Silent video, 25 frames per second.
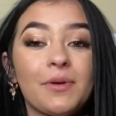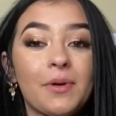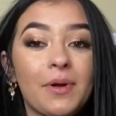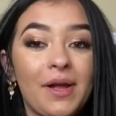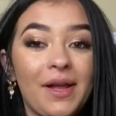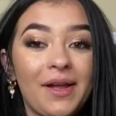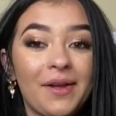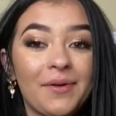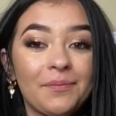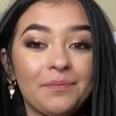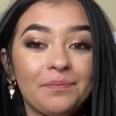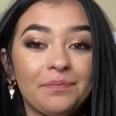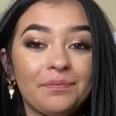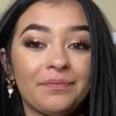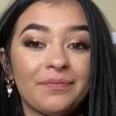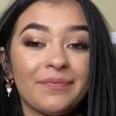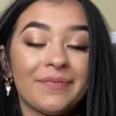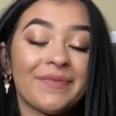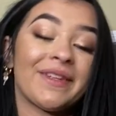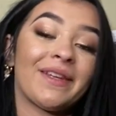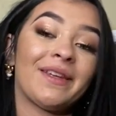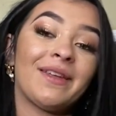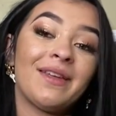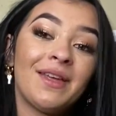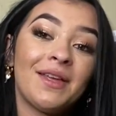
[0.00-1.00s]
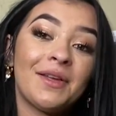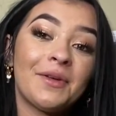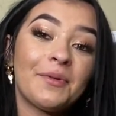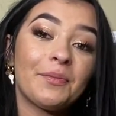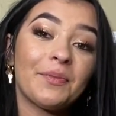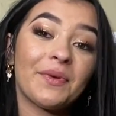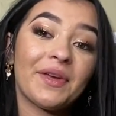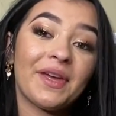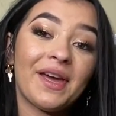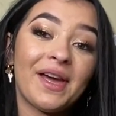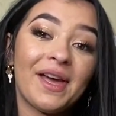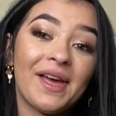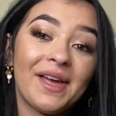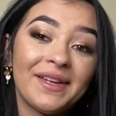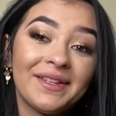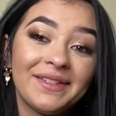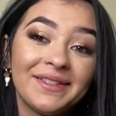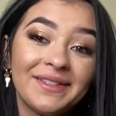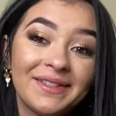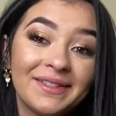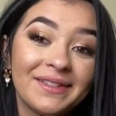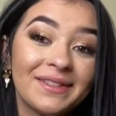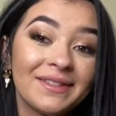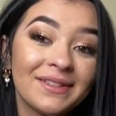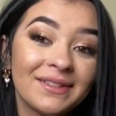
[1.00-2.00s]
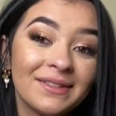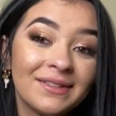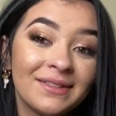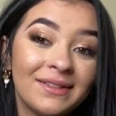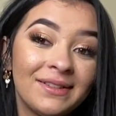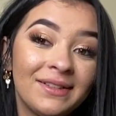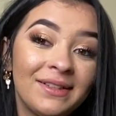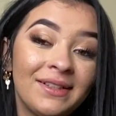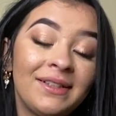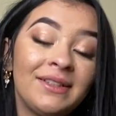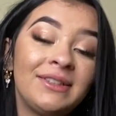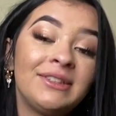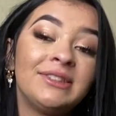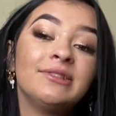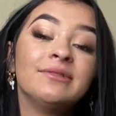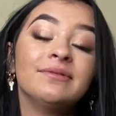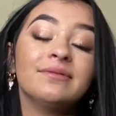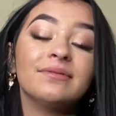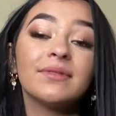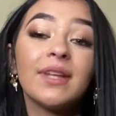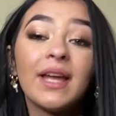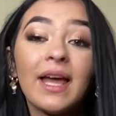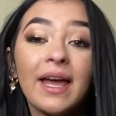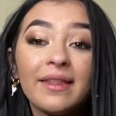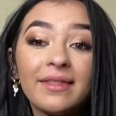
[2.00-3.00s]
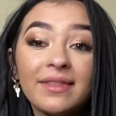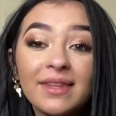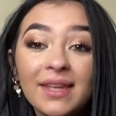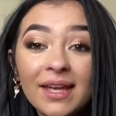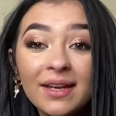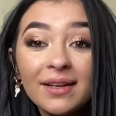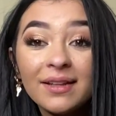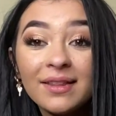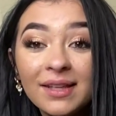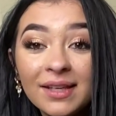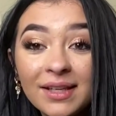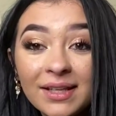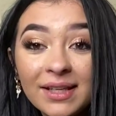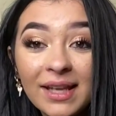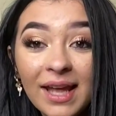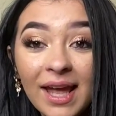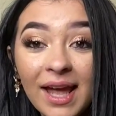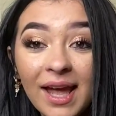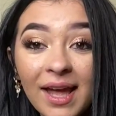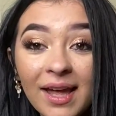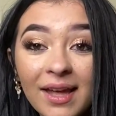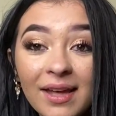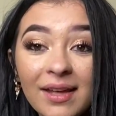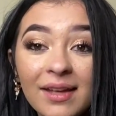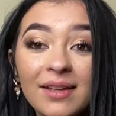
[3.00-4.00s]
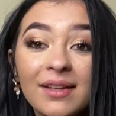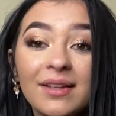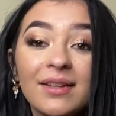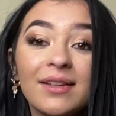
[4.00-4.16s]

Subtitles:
okay, because at the end of the day,